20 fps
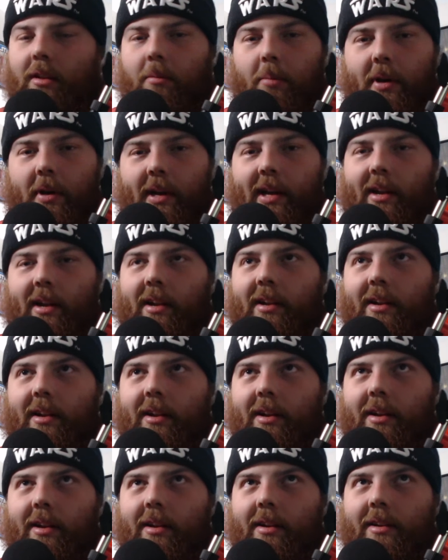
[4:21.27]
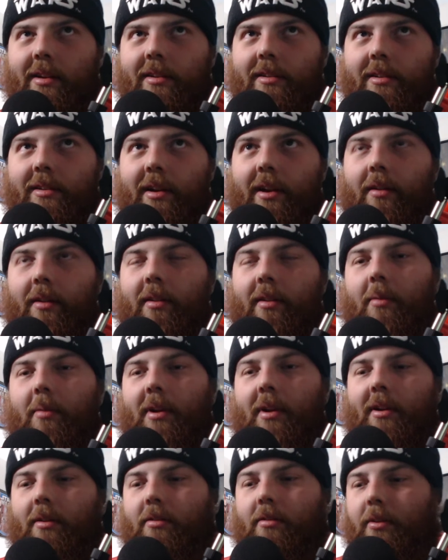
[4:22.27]
But, you know, then we
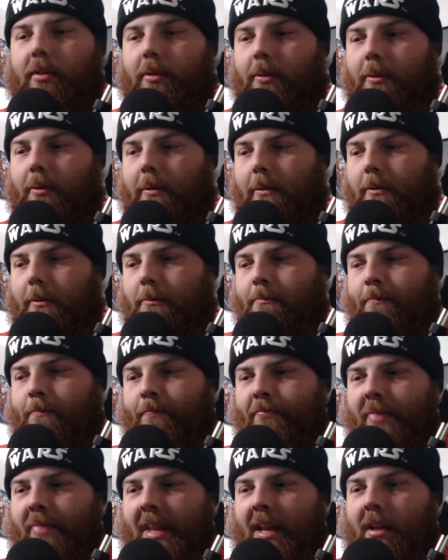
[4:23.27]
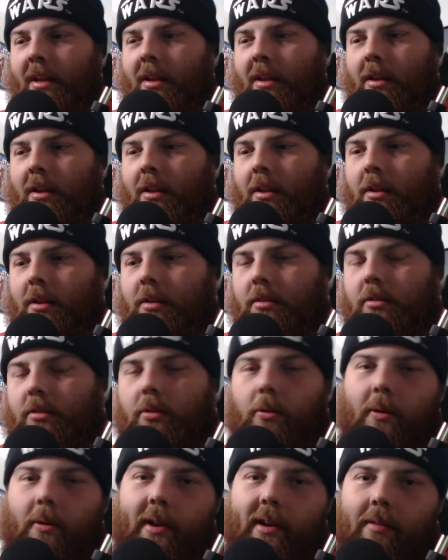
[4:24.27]
go to
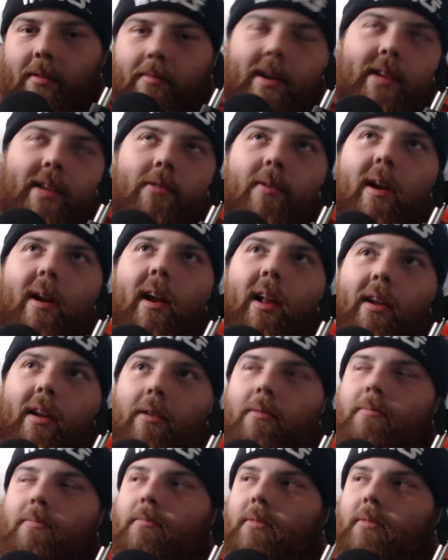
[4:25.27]
story, right? Writing.